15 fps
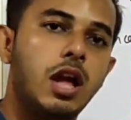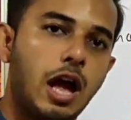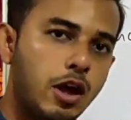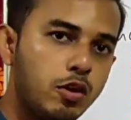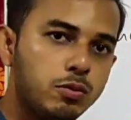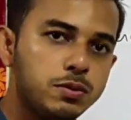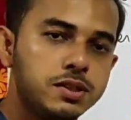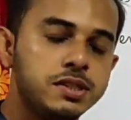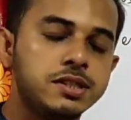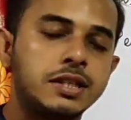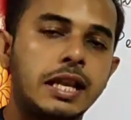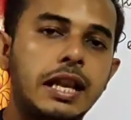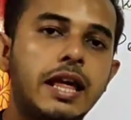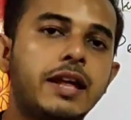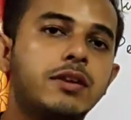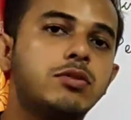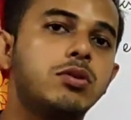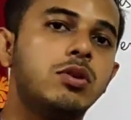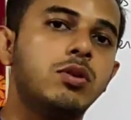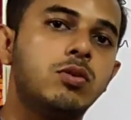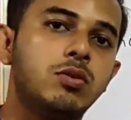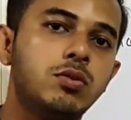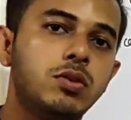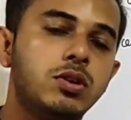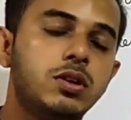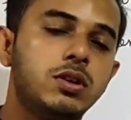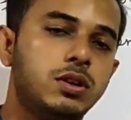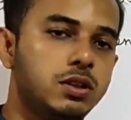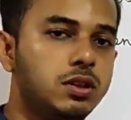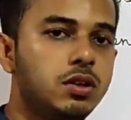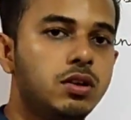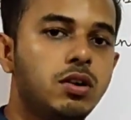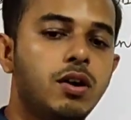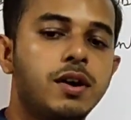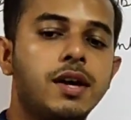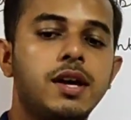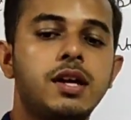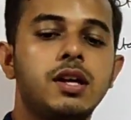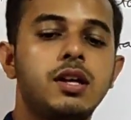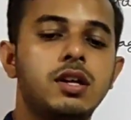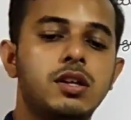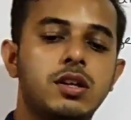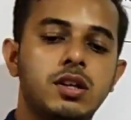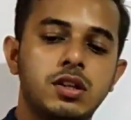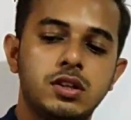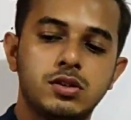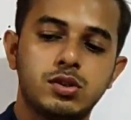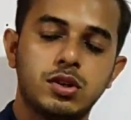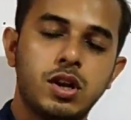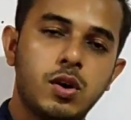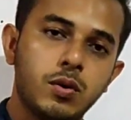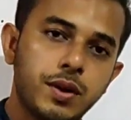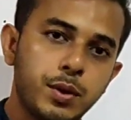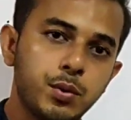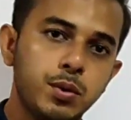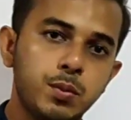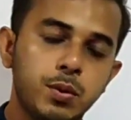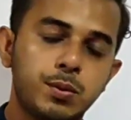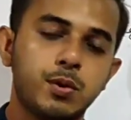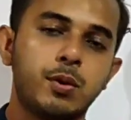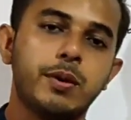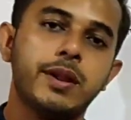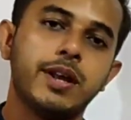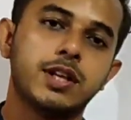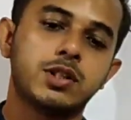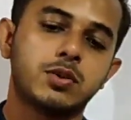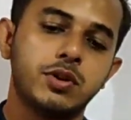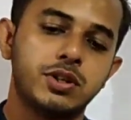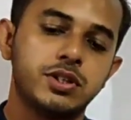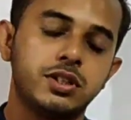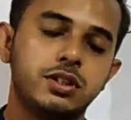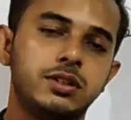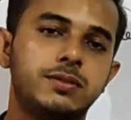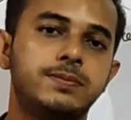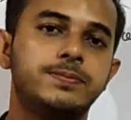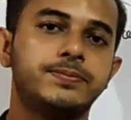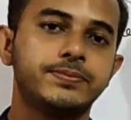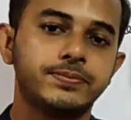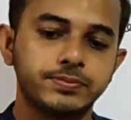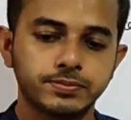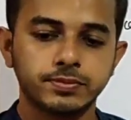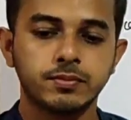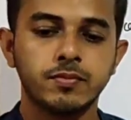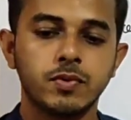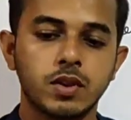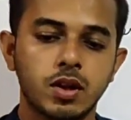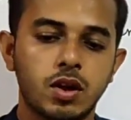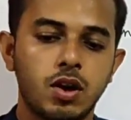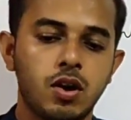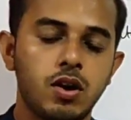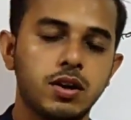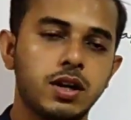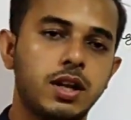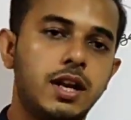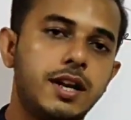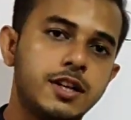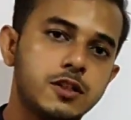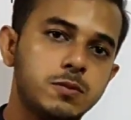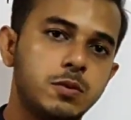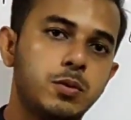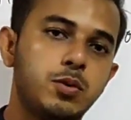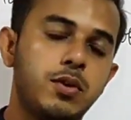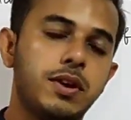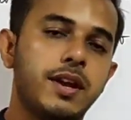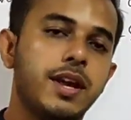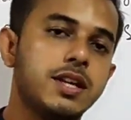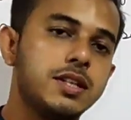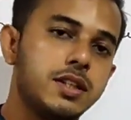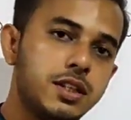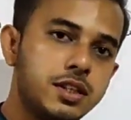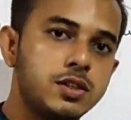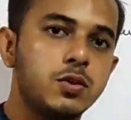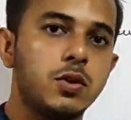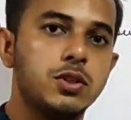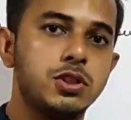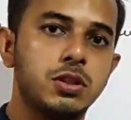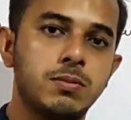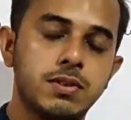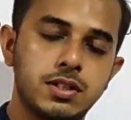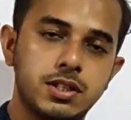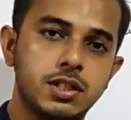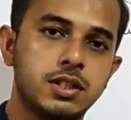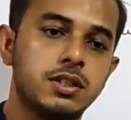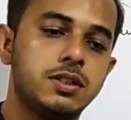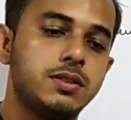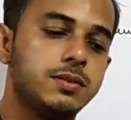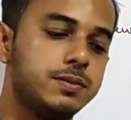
I hope this is clear to you. Okay, so now can we move to our next question? Okay, let us move to our next, that is question number 10.